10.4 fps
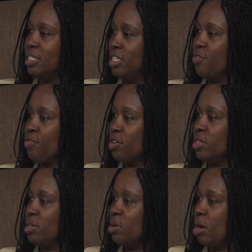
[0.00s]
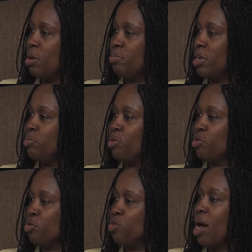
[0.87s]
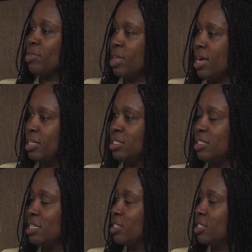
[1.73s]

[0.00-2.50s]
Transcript: different um, people throughout the agency.